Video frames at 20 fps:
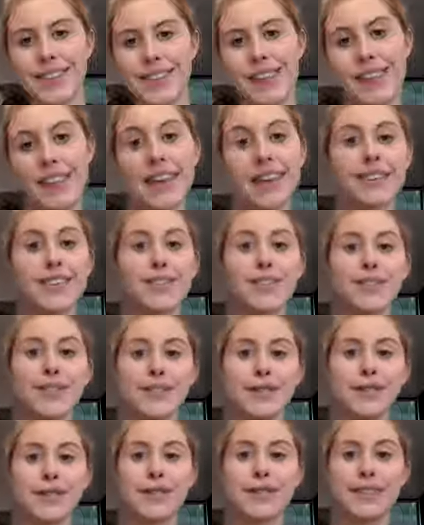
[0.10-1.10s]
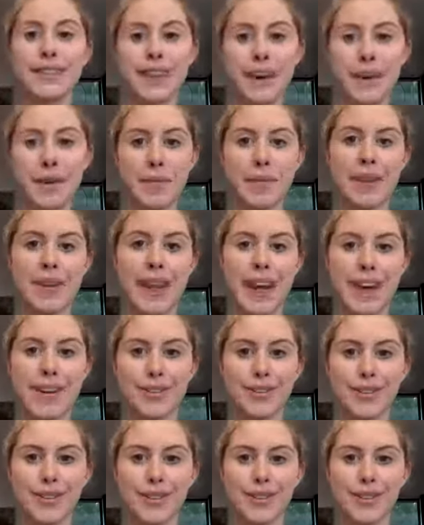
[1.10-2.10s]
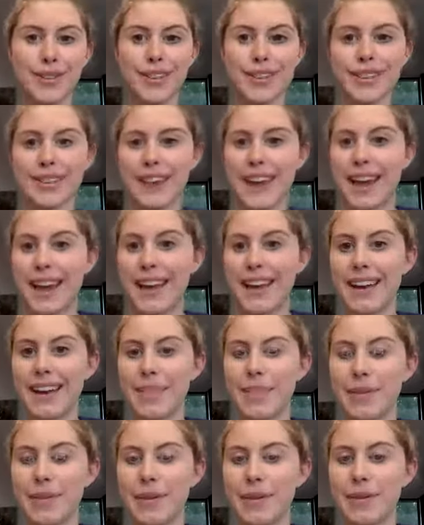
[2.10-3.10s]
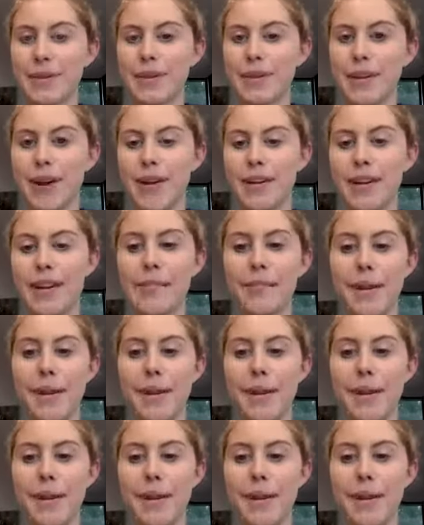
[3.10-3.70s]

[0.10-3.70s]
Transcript: And thanks to Darebin Council, today I'm going to be talking